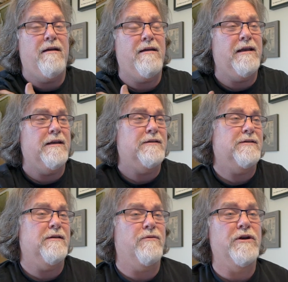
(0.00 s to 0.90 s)
in
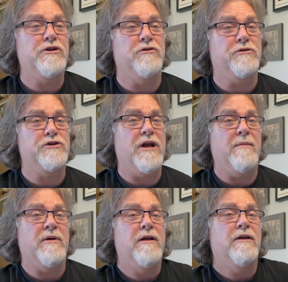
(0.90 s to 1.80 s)
its original
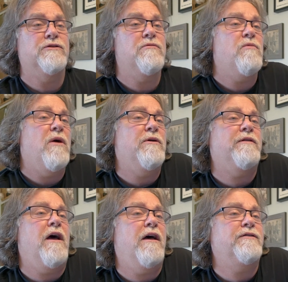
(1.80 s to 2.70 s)
shape. So we went with
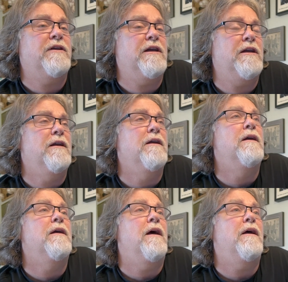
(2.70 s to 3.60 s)
the Husky
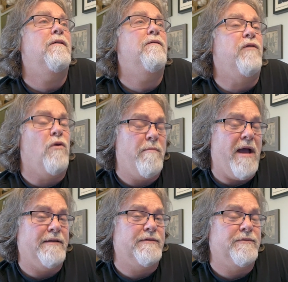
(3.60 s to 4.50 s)
floor
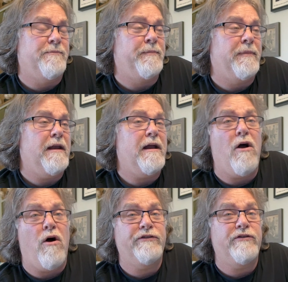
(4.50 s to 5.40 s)
mats. Then I
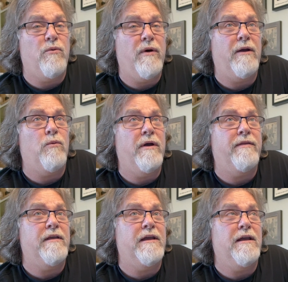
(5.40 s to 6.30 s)
also went
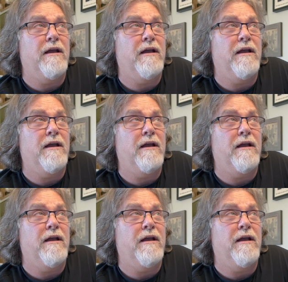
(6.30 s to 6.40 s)
with the